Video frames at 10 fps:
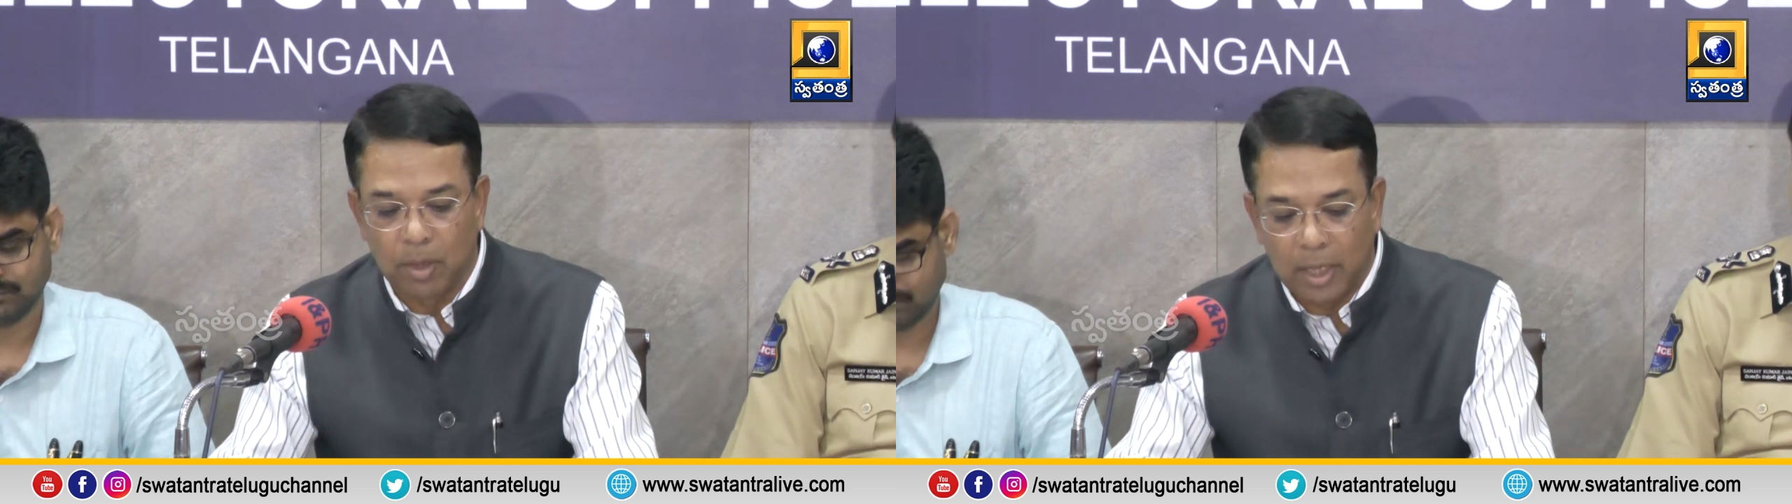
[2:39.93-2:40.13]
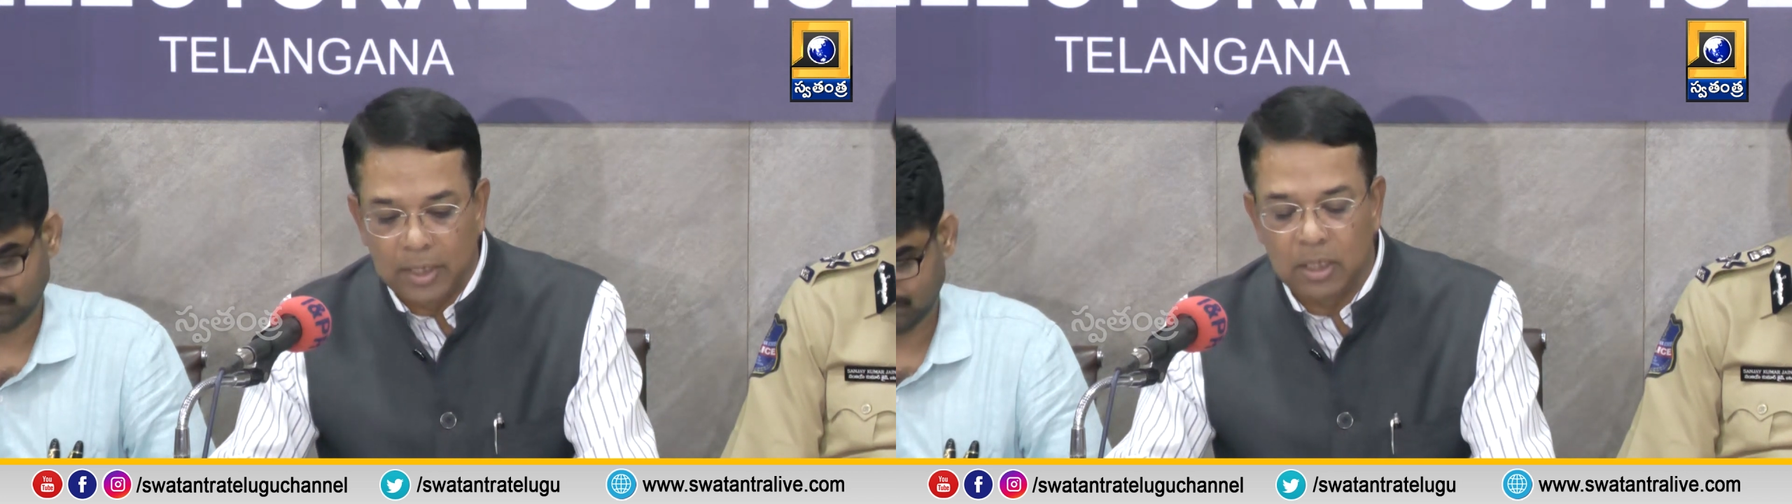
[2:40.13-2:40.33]

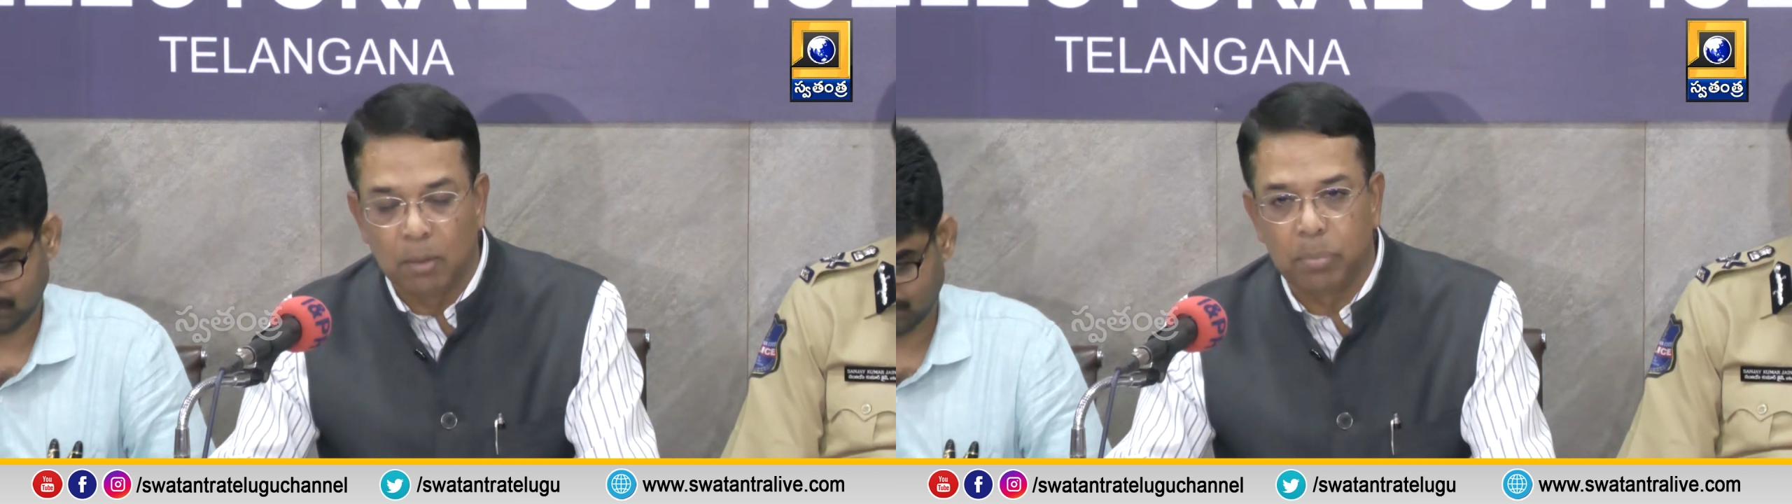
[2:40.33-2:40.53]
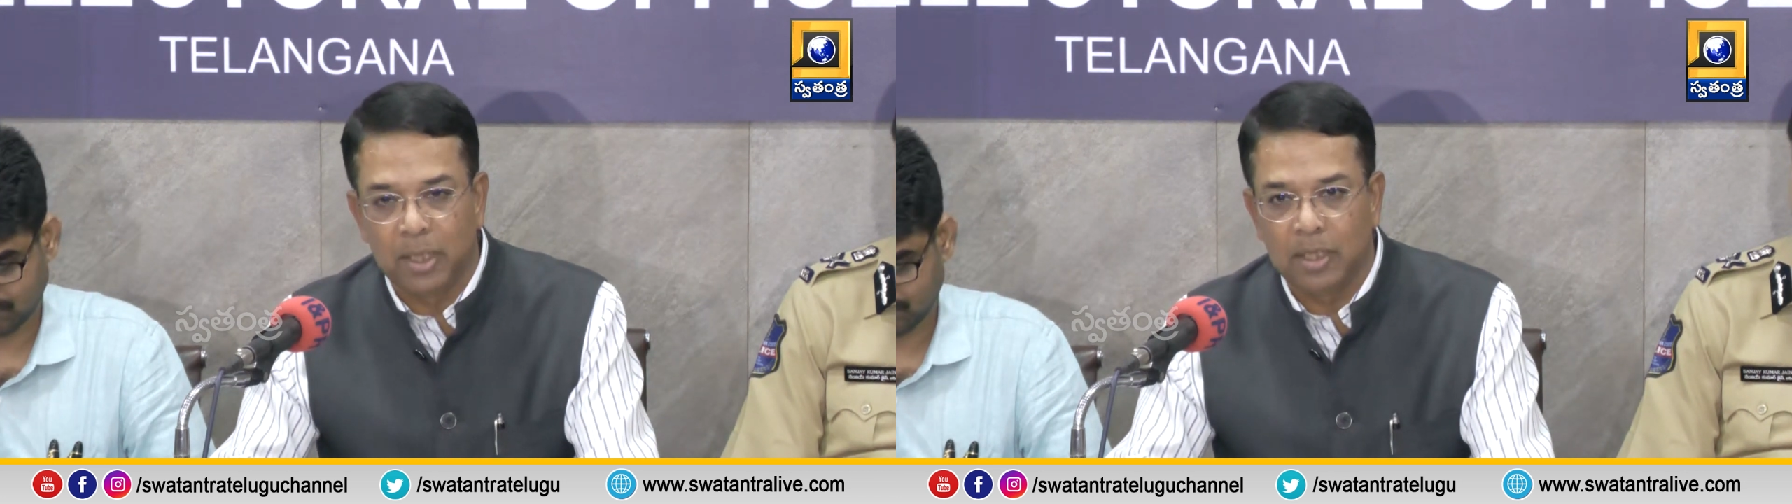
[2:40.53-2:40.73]
Any
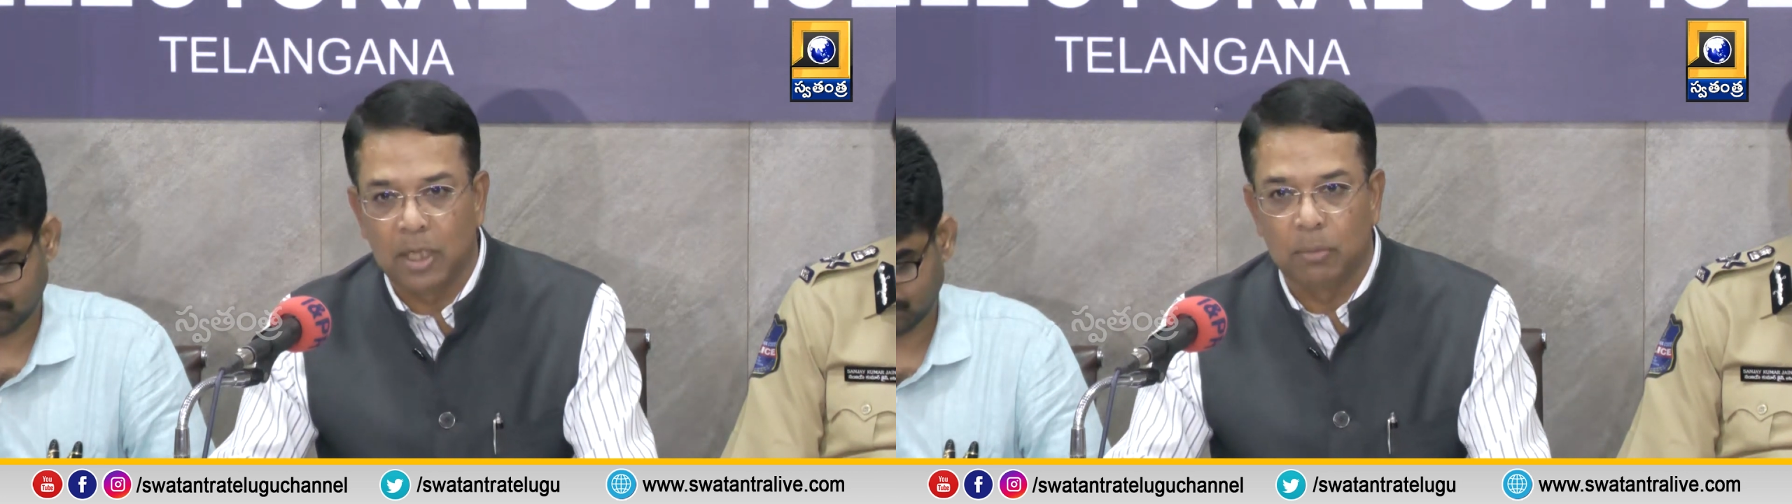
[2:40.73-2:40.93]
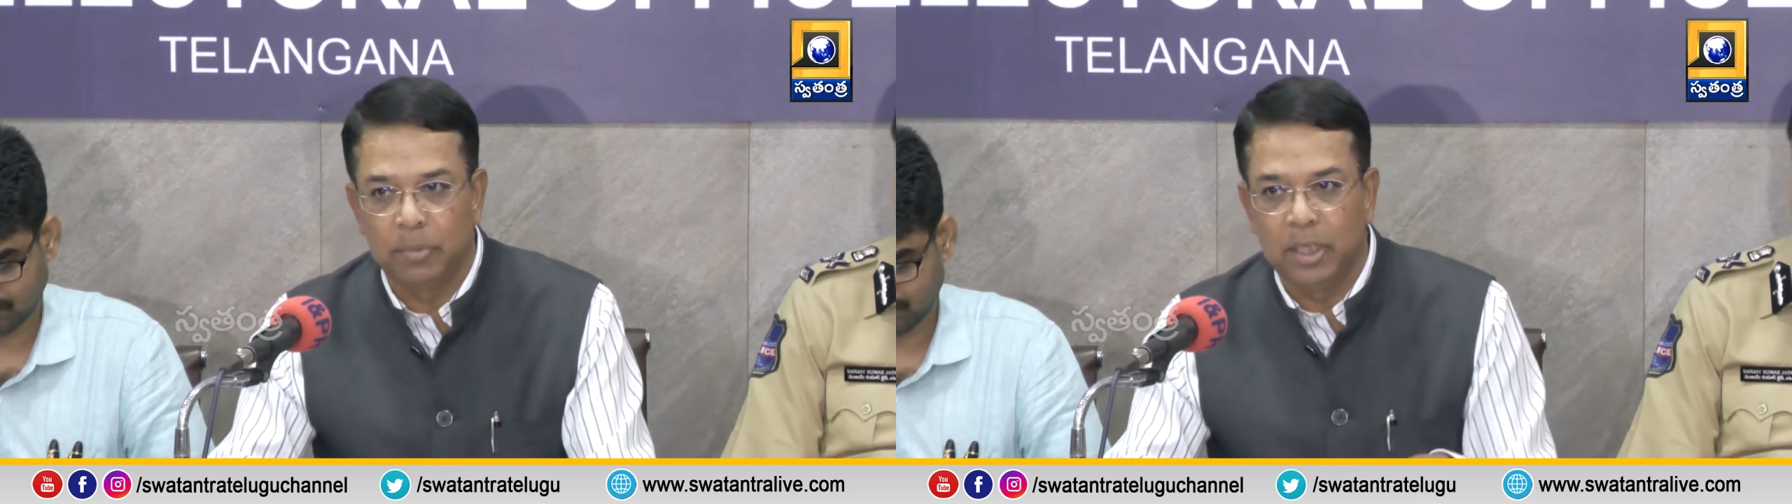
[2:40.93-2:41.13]
complaint
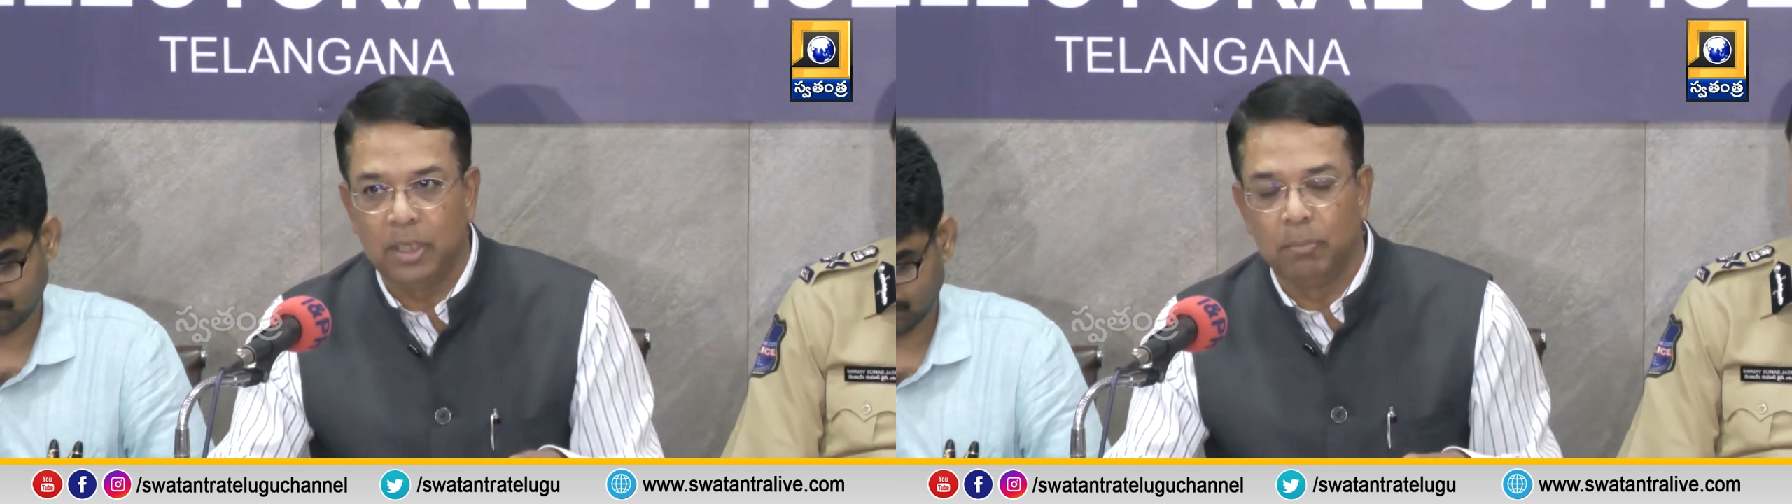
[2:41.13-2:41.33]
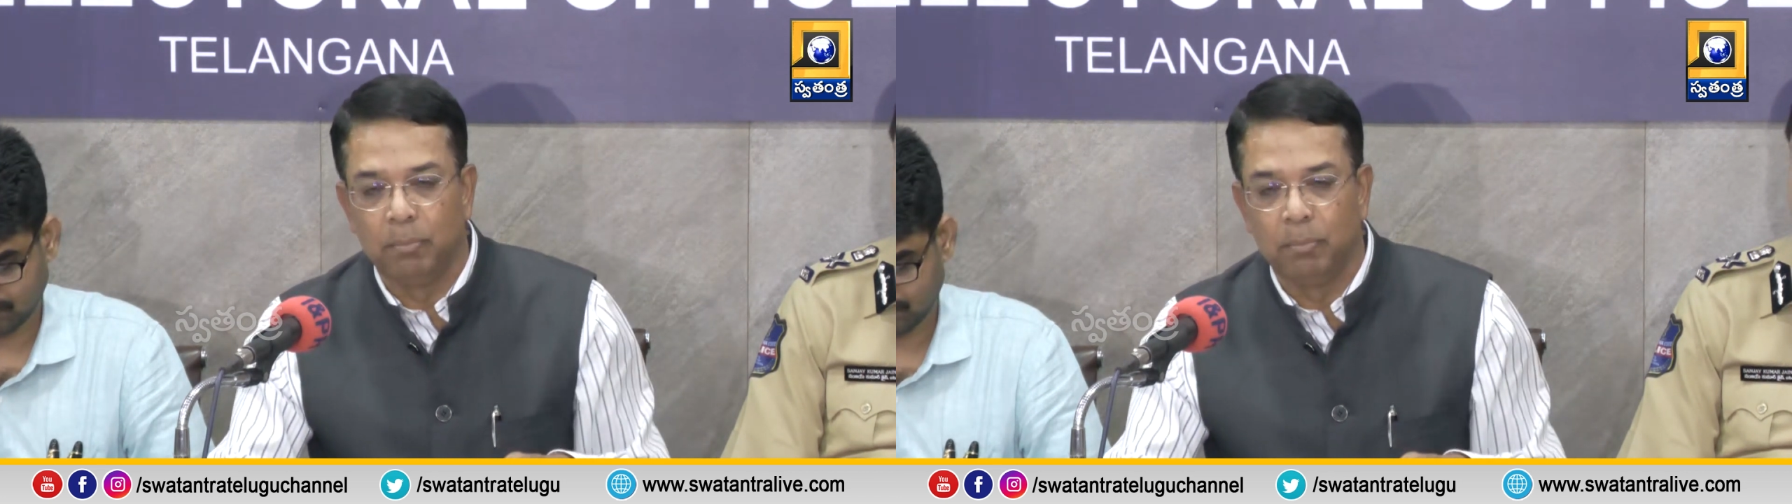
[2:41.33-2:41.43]
can be